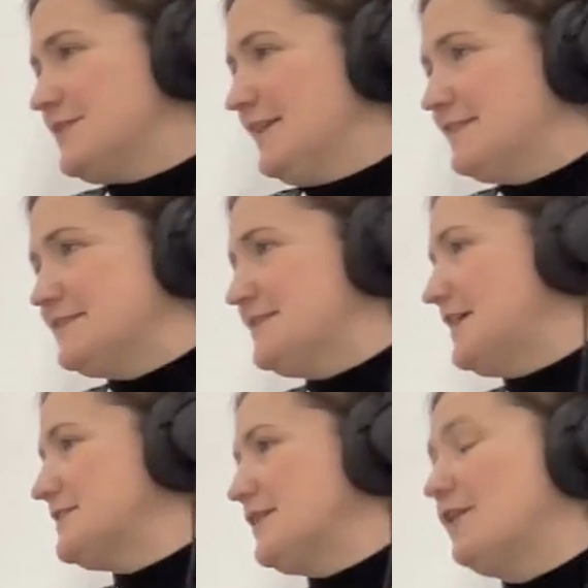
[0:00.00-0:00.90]
the
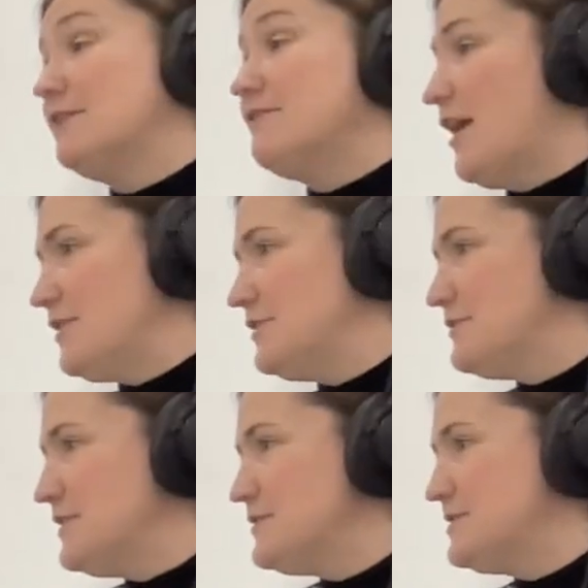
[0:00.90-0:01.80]
technical of how do you
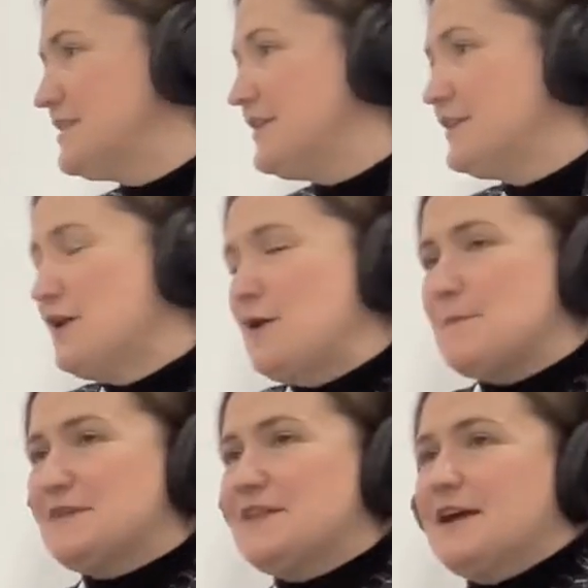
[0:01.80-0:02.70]
use it,
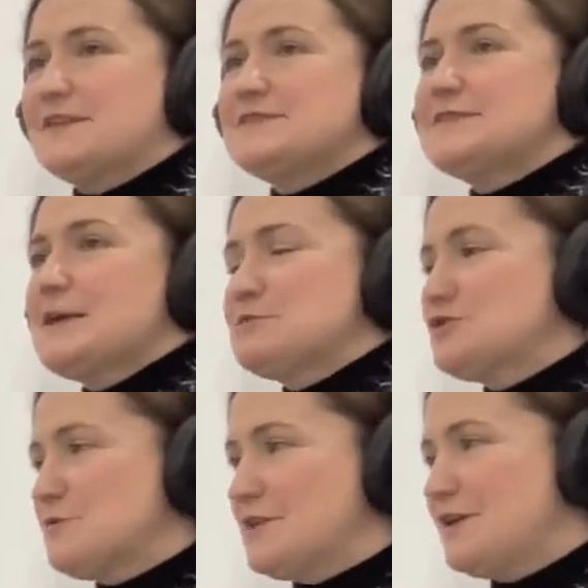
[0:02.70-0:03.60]
but the
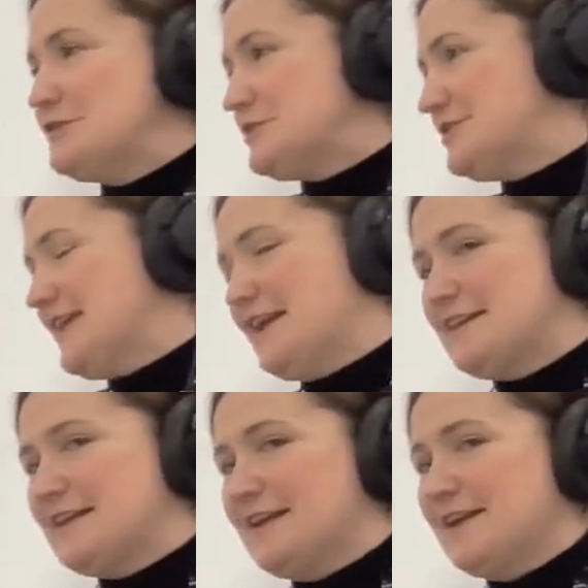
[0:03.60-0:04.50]
conceptual
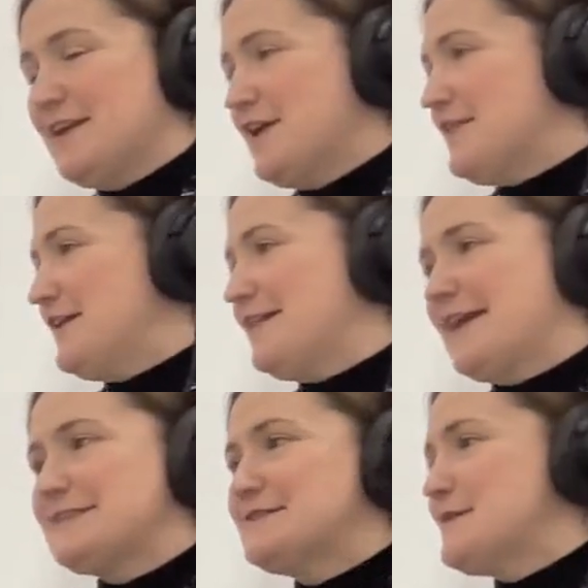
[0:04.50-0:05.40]
understanding
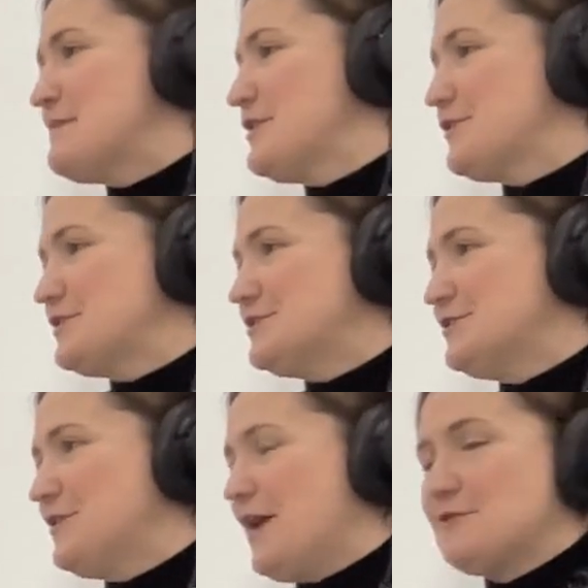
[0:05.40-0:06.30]
that similar to how